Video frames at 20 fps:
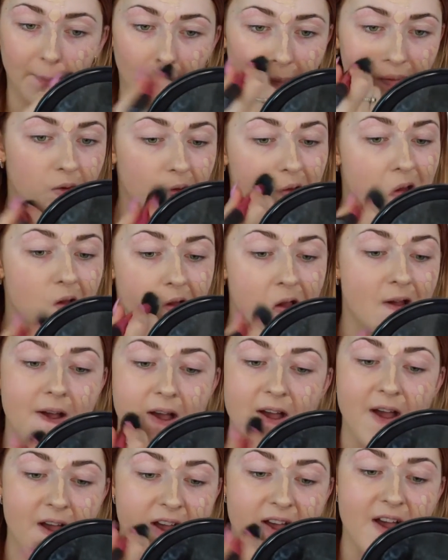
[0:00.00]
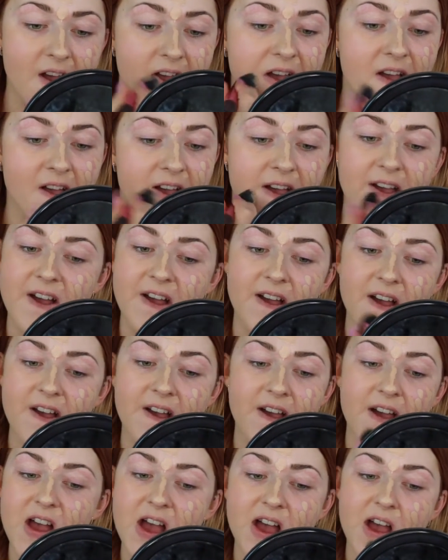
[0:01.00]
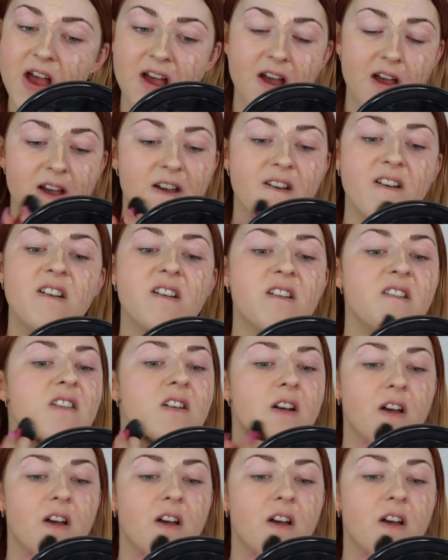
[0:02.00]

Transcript: I can't really explain it. It's not like full matte,